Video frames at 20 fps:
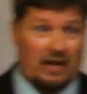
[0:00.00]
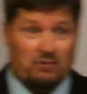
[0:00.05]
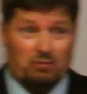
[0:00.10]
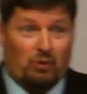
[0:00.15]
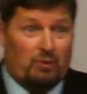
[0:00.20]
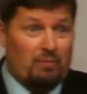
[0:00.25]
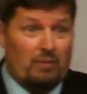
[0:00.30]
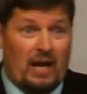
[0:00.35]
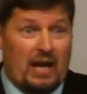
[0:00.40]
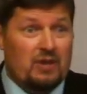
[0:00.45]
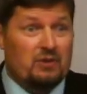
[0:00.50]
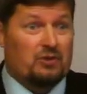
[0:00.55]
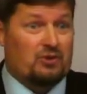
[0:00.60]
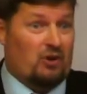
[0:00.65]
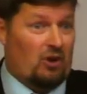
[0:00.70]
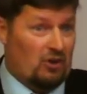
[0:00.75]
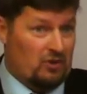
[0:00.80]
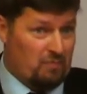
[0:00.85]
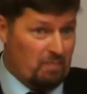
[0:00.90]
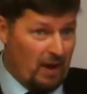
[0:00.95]
what angels
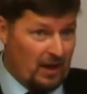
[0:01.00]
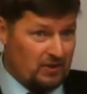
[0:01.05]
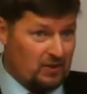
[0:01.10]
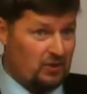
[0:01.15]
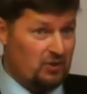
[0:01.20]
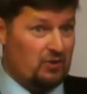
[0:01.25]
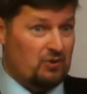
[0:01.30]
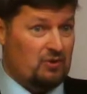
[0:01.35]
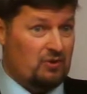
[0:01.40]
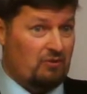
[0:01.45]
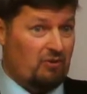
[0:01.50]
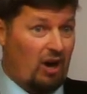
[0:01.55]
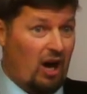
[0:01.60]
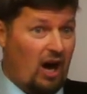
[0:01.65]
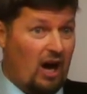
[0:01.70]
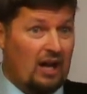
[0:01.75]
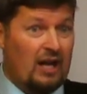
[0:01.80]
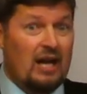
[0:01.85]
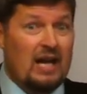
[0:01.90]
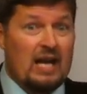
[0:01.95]
are, as messengers of
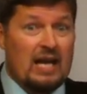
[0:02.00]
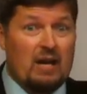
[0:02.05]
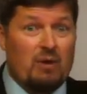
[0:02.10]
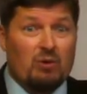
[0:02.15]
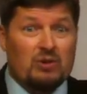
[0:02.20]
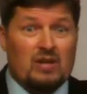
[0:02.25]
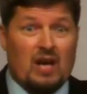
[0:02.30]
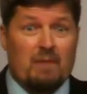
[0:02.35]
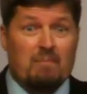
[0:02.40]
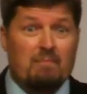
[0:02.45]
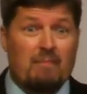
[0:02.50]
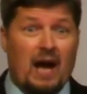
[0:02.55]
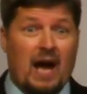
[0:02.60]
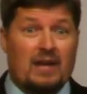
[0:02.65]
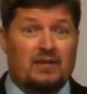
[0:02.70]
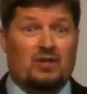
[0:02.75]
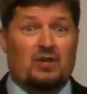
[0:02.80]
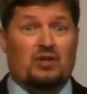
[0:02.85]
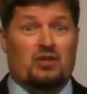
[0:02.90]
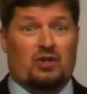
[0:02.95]
God. He was a
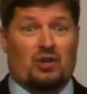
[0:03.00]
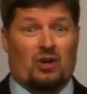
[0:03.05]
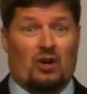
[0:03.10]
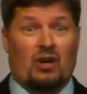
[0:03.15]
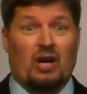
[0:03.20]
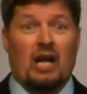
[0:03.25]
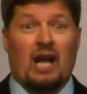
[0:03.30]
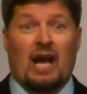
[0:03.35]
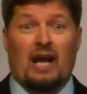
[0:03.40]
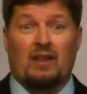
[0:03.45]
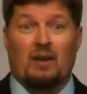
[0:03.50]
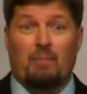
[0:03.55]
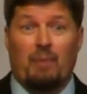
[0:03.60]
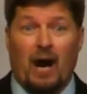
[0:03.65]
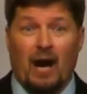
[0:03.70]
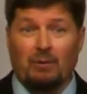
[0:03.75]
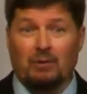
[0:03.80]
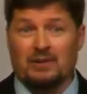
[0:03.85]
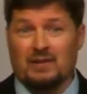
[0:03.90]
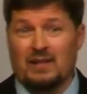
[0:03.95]
messenger, and the
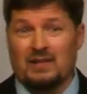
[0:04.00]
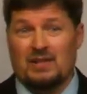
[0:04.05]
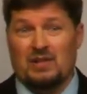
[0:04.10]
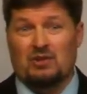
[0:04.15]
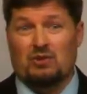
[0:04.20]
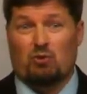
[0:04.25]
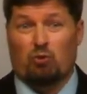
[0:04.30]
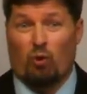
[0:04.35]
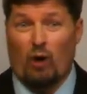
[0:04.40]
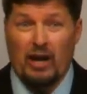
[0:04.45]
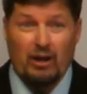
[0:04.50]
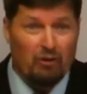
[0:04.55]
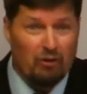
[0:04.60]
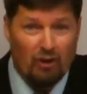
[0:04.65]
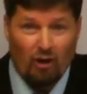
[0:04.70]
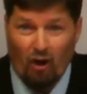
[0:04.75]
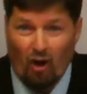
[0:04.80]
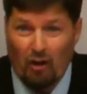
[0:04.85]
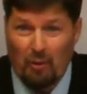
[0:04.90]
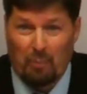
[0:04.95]
Bible says he's greater
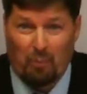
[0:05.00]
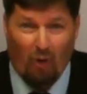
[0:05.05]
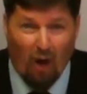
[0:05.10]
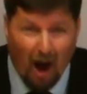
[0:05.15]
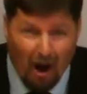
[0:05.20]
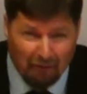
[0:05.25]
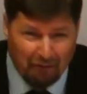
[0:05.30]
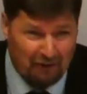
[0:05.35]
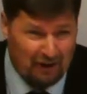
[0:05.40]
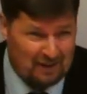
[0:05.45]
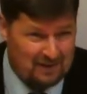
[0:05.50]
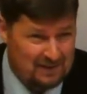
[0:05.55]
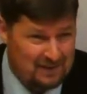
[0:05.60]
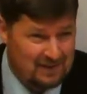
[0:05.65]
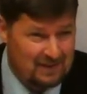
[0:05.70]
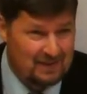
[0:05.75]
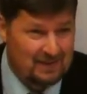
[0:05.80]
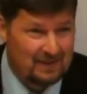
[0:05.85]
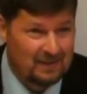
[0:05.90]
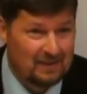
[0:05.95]
than all the
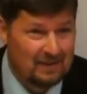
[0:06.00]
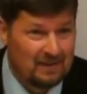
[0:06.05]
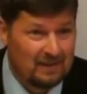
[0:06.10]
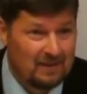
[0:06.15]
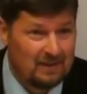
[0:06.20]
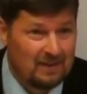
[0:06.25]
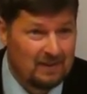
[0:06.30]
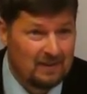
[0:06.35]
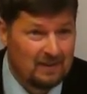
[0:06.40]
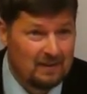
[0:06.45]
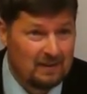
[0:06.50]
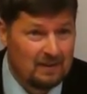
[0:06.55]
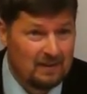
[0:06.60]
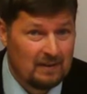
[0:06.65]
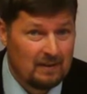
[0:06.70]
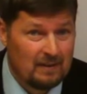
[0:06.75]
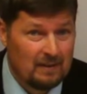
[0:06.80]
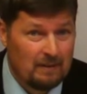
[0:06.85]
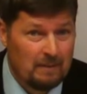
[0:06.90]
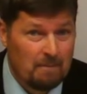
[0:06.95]
prophets.
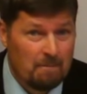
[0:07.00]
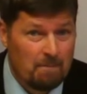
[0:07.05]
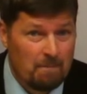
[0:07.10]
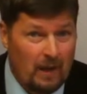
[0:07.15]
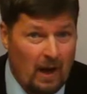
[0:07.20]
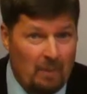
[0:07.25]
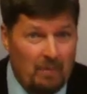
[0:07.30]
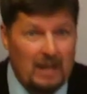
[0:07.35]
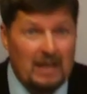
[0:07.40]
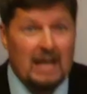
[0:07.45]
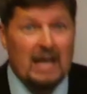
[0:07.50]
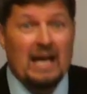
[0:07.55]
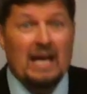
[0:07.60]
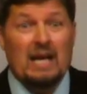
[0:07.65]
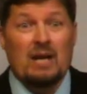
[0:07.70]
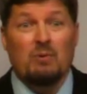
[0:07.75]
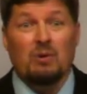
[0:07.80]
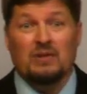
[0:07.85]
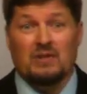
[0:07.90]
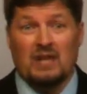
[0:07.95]
I mean,
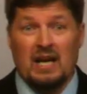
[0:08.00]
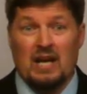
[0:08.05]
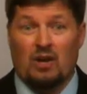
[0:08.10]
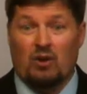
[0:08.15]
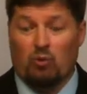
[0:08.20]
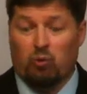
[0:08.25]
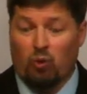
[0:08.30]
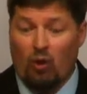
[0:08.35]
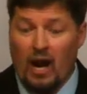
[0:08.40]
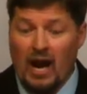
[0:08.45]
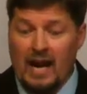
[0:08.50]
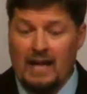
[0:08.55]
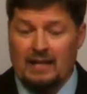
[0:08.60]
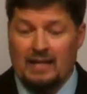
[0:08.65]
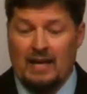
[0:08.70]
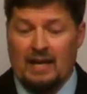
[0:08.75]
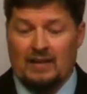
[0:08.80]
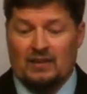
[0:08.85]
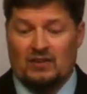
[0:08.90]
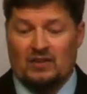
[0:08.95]
he was a great
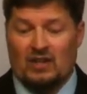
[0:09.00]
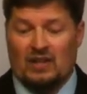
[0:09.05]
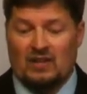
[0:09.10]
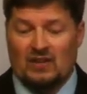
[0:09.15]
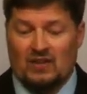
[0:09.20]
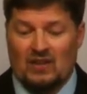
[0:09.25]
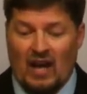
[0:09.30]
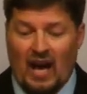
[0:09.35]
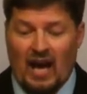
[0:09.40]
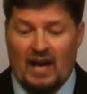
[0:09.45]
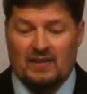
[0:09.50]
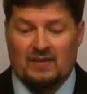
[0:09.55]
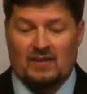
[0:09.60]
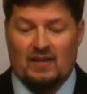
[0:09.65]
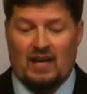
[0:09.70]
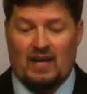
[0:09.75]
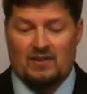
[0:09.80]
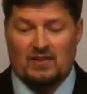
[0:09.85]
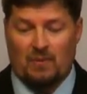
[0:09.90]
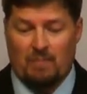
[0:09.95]
success
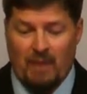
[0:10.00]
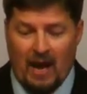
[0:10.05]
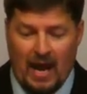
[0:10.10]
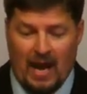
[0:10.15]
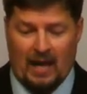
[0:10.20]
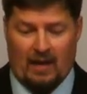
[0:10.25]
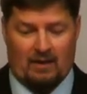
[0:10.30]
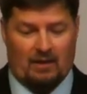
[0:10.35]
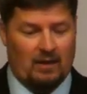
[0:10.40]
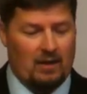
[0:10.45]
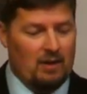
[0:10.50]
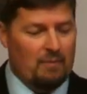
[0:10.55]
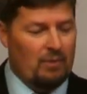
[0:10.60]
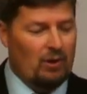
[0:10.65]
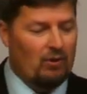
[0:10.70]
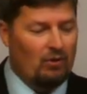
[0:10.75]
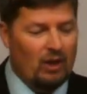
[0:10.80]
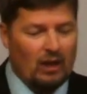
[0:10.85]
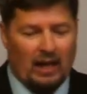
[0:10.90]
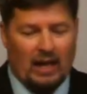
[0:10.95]
as a man.
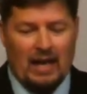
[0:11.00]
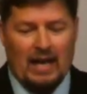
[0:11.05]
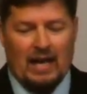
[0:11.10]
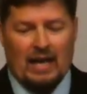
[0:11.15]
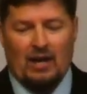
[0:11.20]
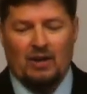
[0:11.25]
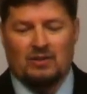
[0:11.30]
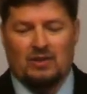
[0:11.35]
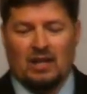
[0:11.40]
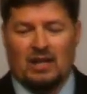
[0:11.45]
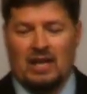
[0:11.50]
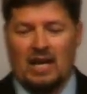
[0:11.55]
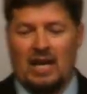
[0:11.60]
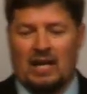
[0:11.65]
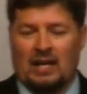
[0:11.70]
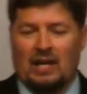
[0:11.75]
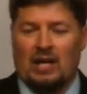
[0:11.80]
But look, here's the thing